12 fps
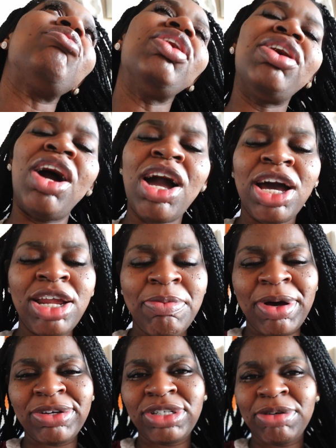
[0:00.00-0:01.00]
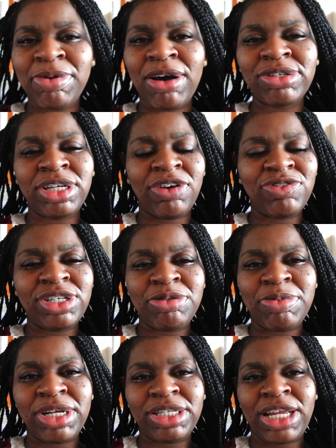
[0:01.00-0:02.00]
Y'all got in the bathtub and I was in there for 10
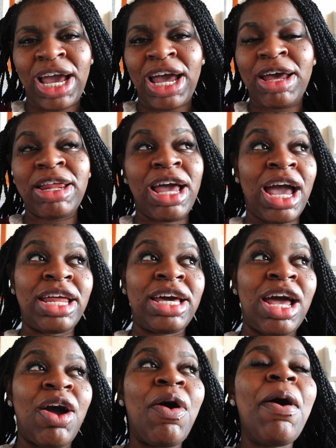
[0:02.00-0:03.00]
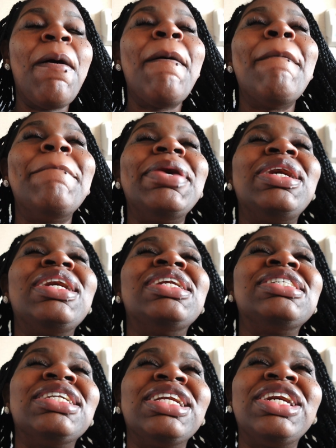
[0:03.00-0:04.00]
minutes and they had to get out
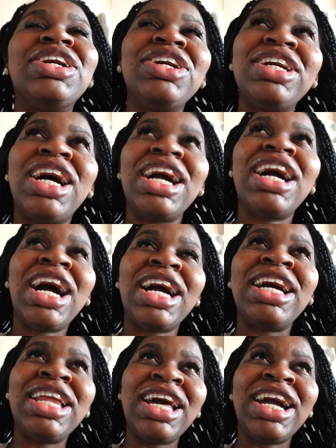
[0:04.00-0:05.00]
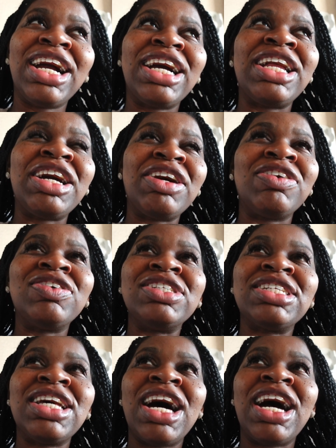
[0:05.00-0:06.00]
because literally I got in there and it was
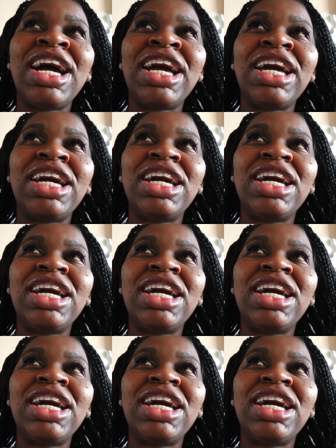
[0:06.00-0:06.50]
like